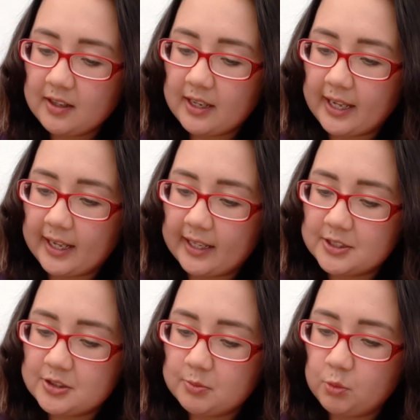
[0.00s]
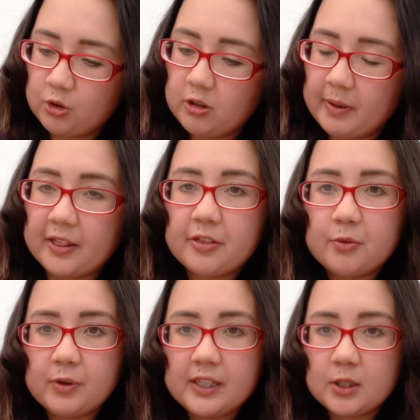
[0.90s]
Add some water, about
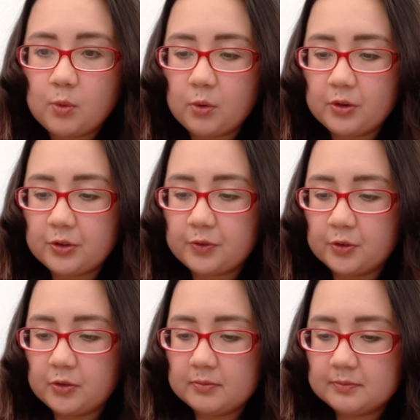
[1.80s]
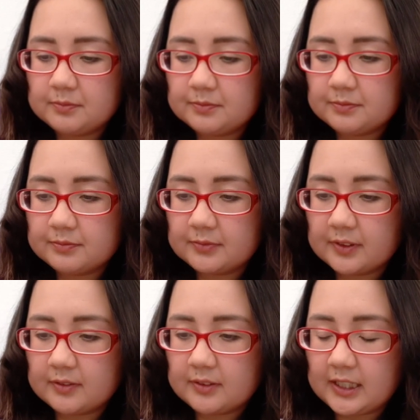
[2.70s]
3/4 full.
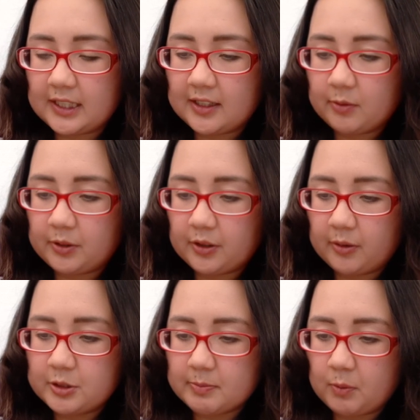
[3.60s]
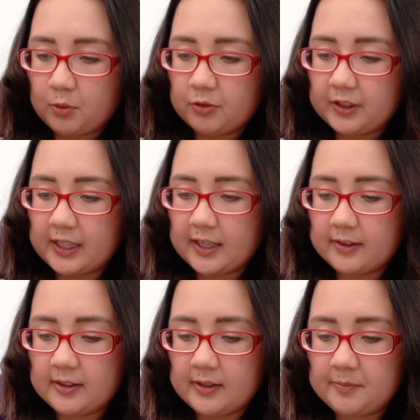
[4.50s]
Here we go, I'm using my watering can
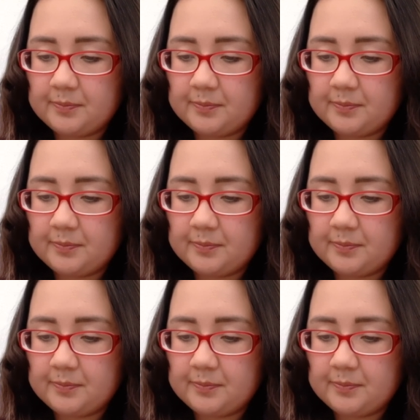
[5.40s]
there.